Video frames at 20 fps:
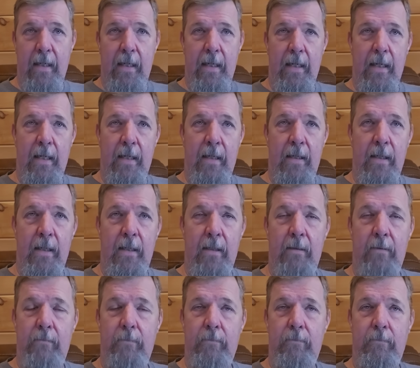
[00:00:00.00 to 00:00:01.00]
in
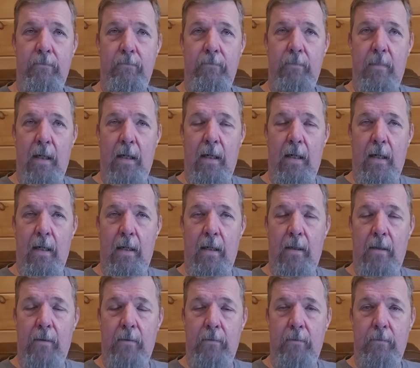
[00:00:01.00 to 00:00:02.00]

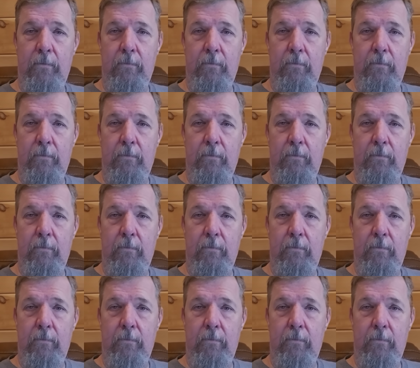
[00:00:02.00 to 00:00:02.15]
uh,